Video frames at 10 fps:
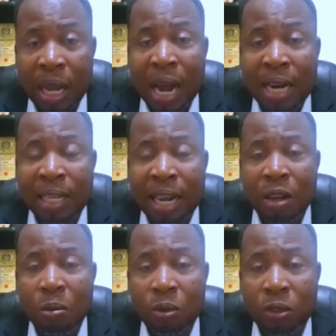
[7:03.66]
At the time
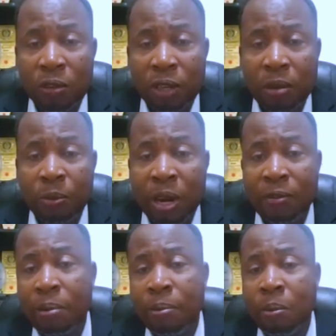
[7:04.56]
you remove subsidy, you got
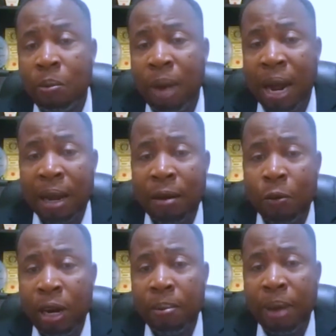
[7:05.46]
the
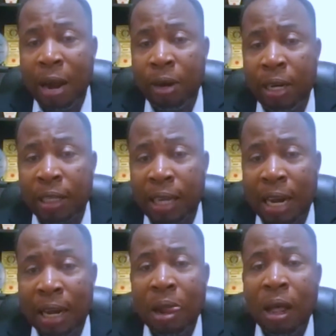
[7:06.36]
willing buyer, willing
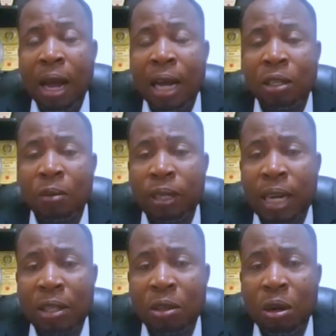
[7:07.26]
seller, and subsidy
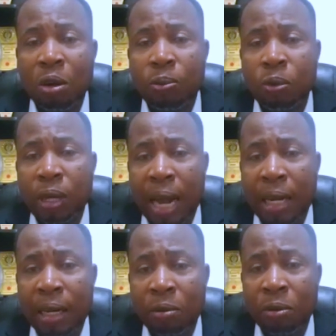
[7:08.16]
has gone up to I
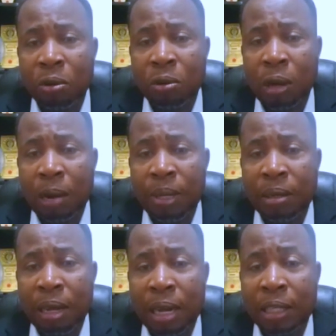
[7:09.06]
mean,
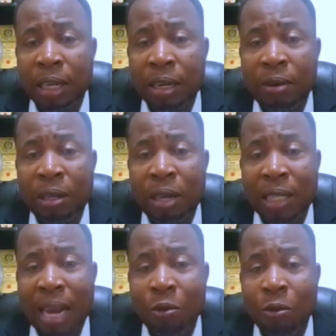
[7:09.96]
the exchange went as
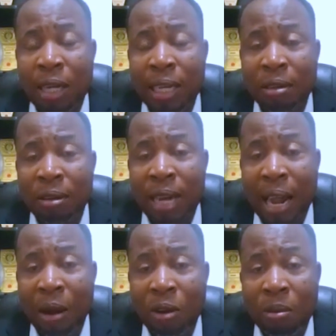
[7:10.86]
high as
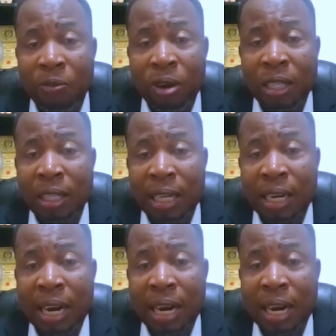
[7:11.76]
1,900 before it's
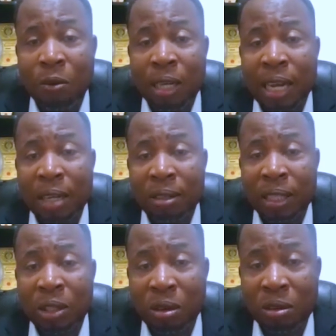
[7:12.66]
settling at
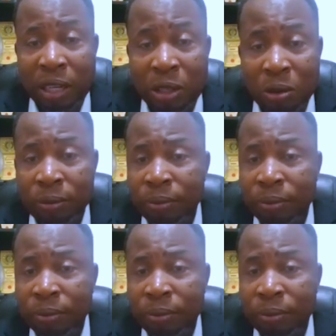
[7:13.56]
1,600. So